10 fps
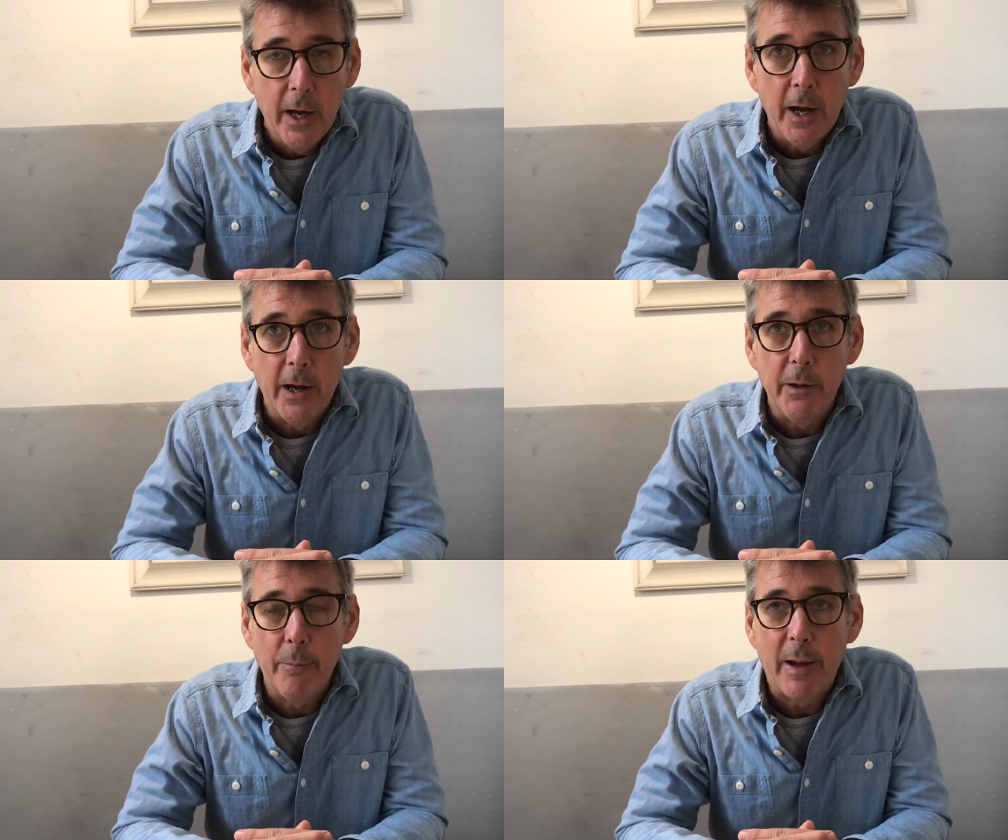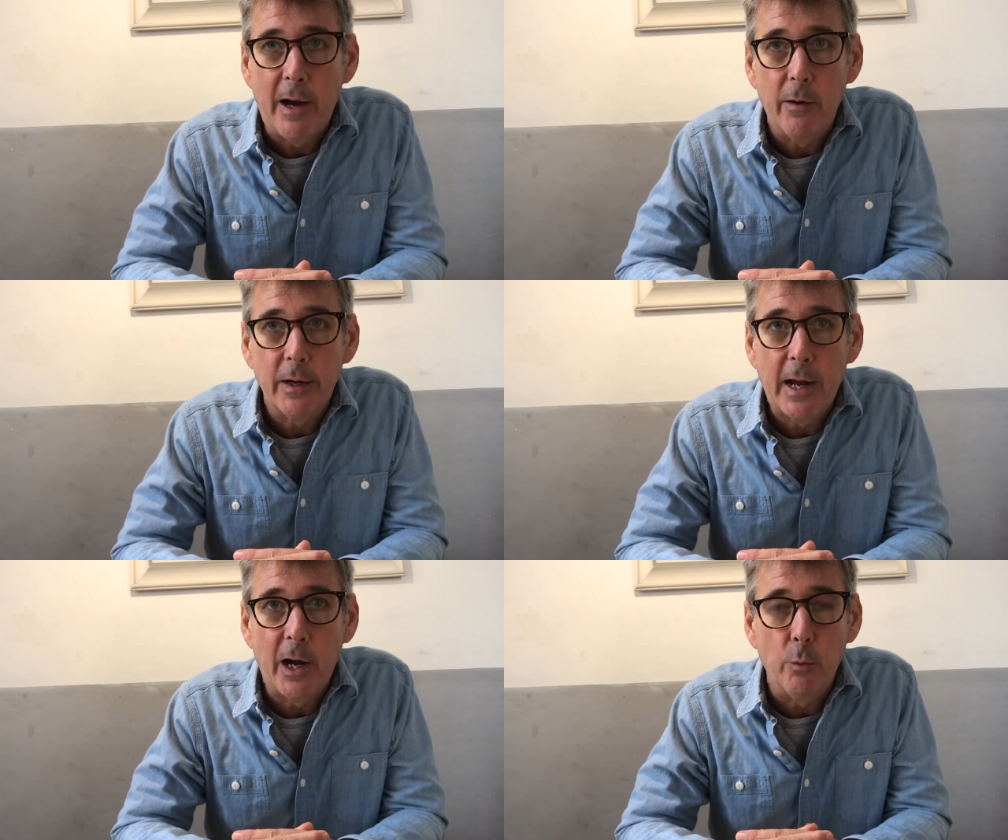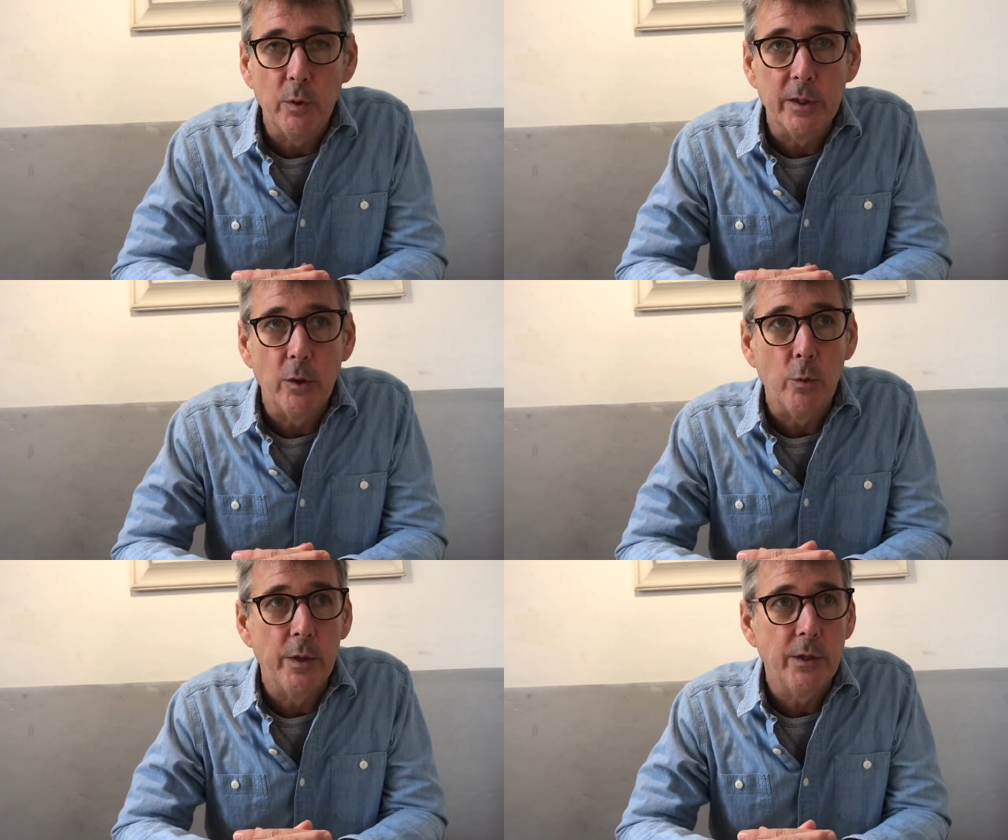about how we're
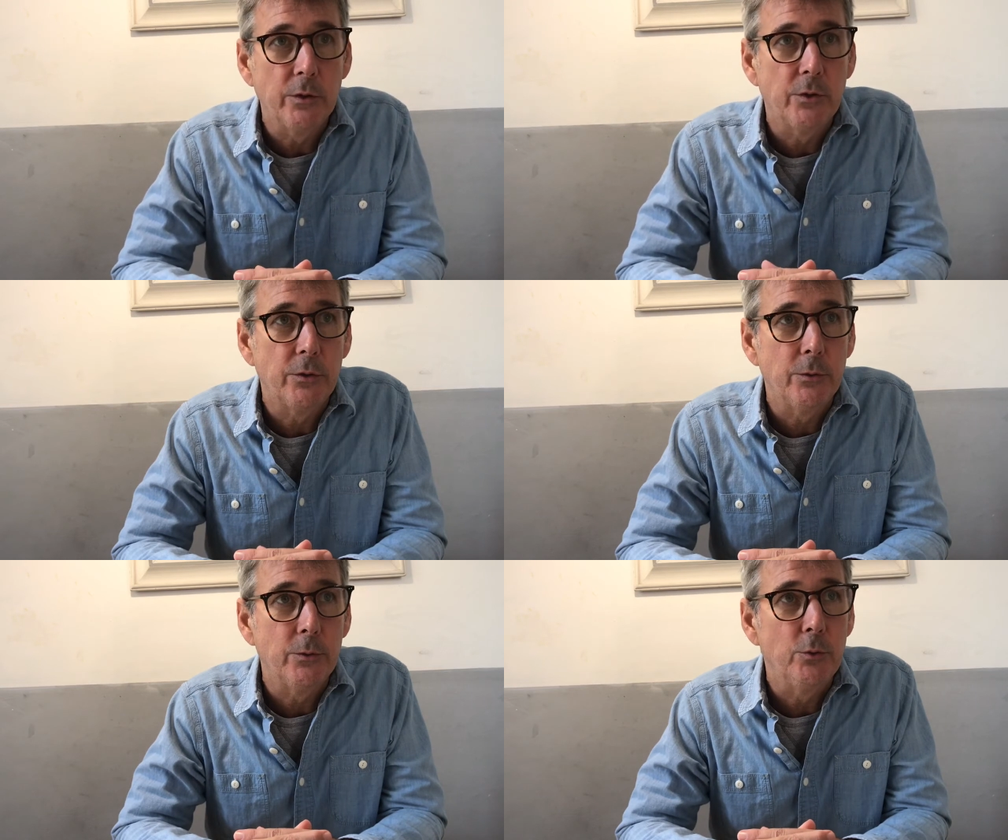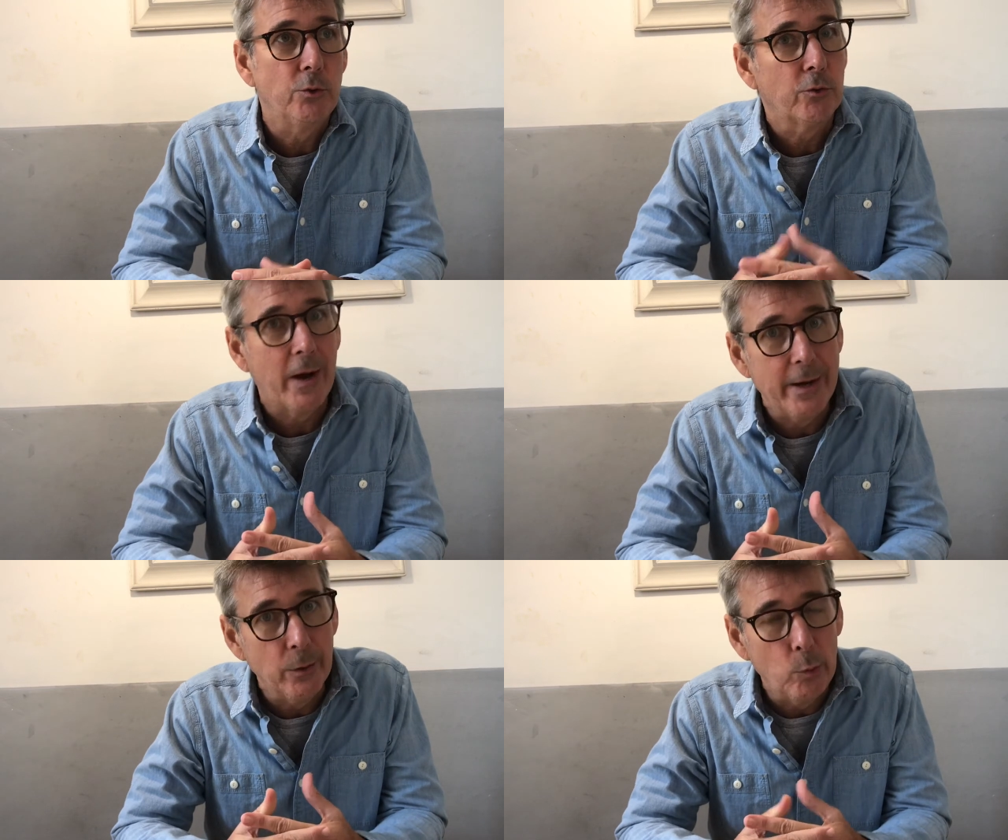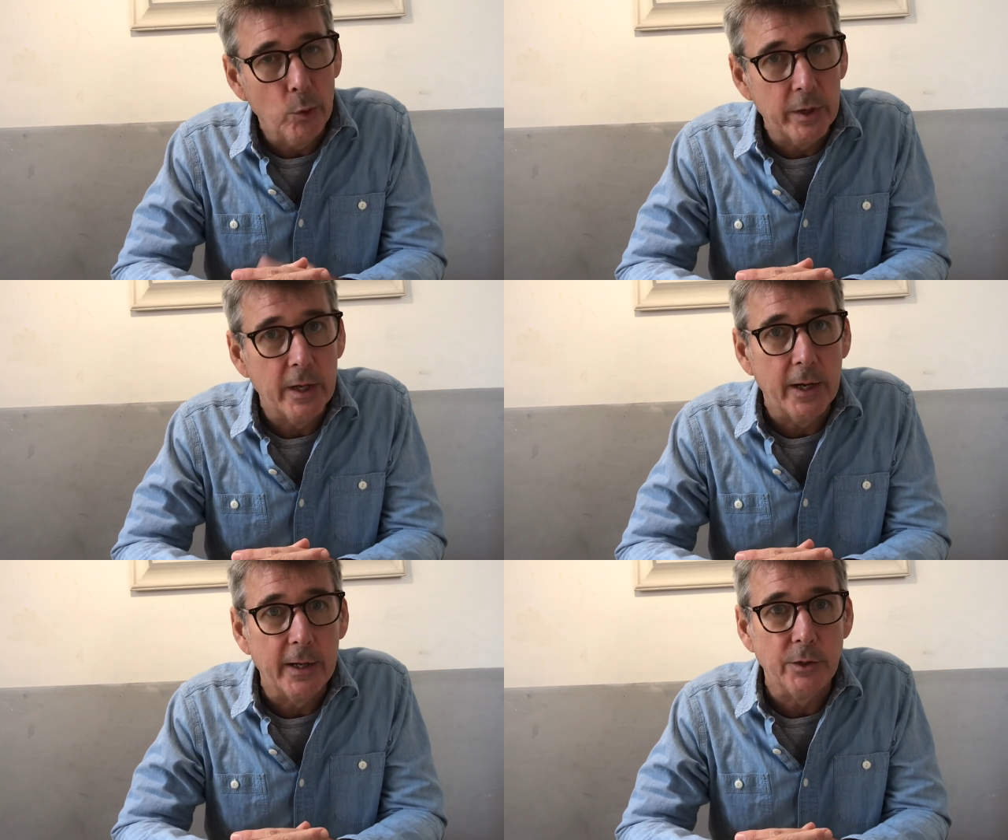going to try to
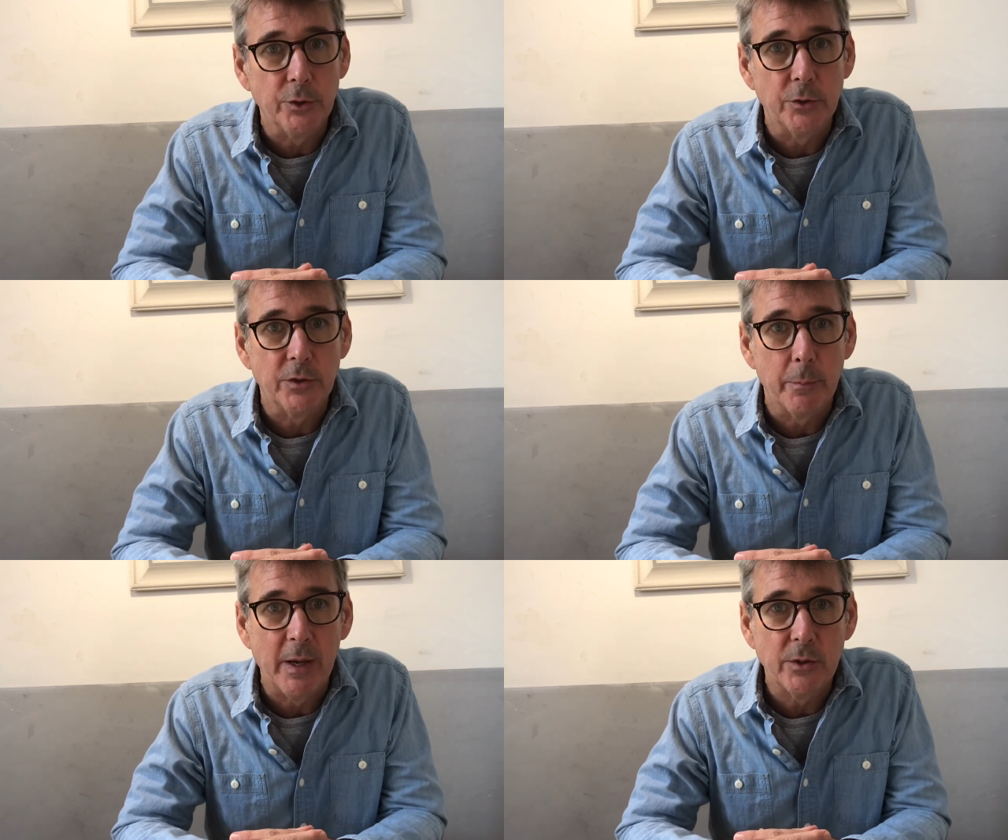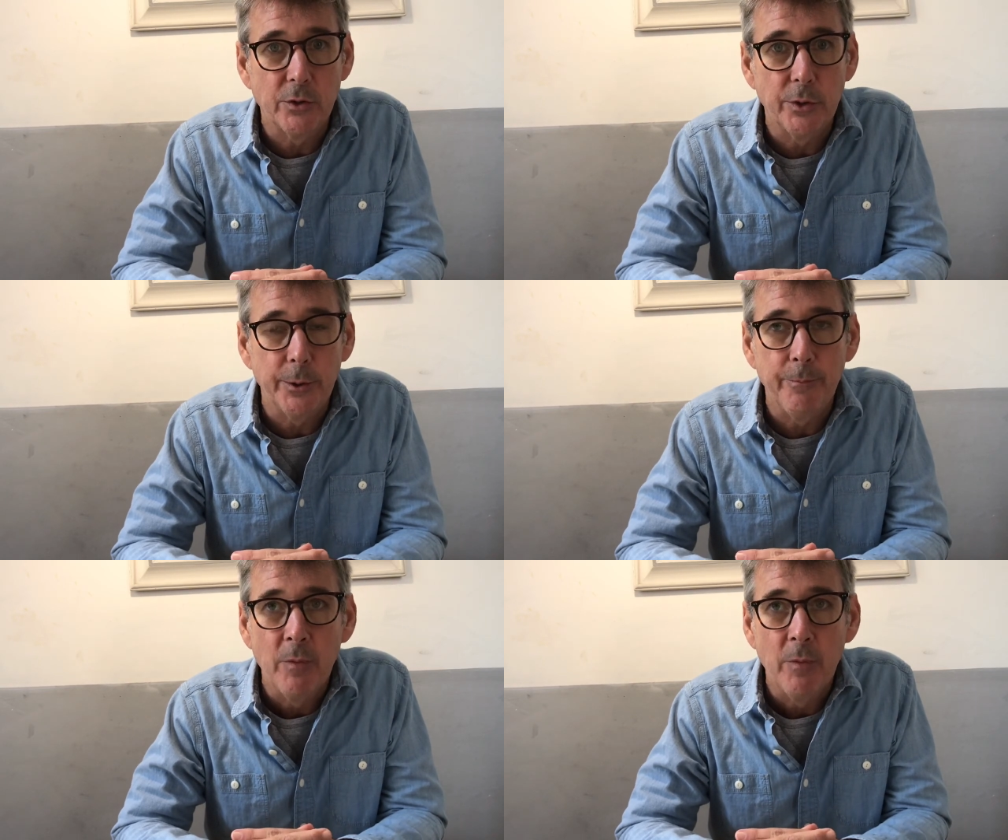organize your semester.